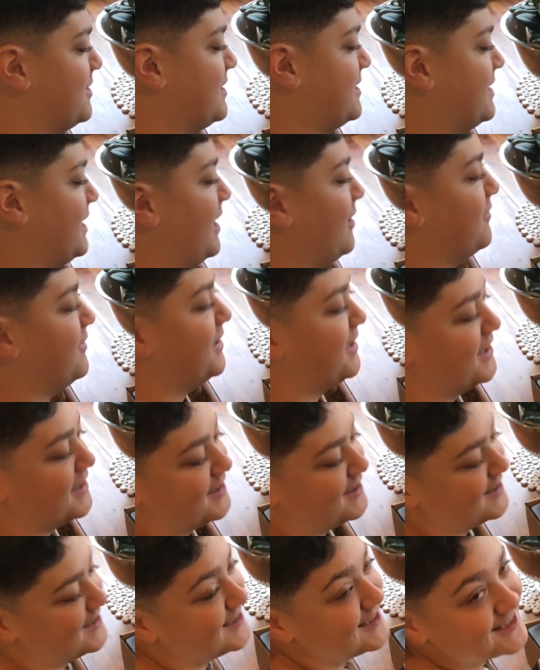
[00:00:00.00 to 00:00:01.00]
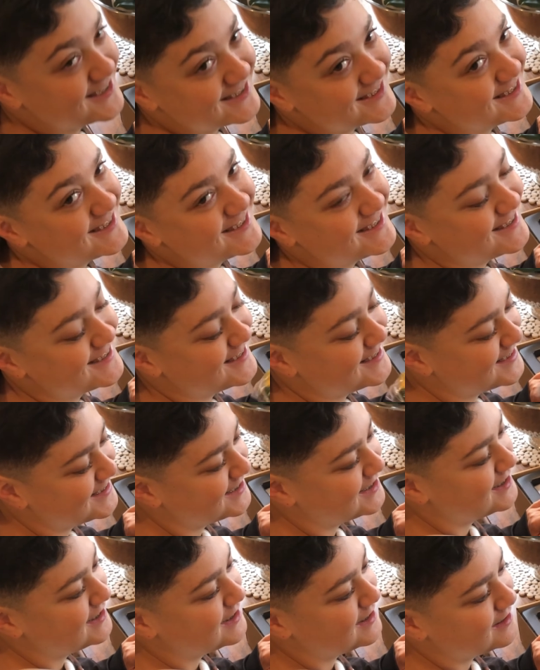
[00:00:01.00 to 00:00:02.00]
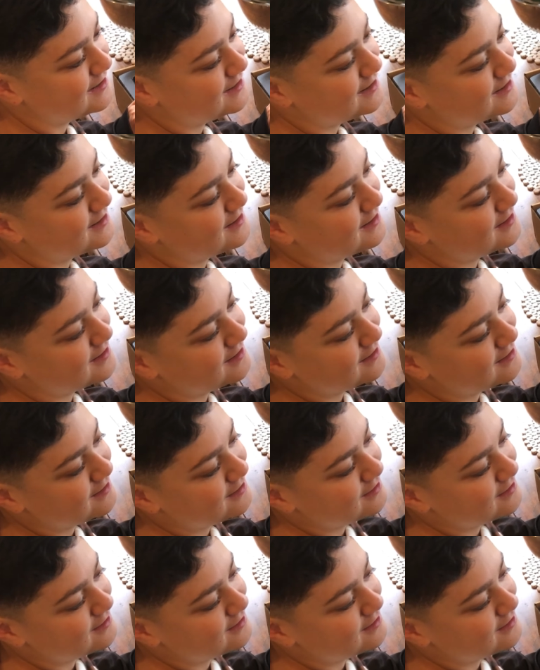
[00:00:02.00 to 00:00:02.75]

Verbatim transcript: Safety glasses. Safety glasses, always important.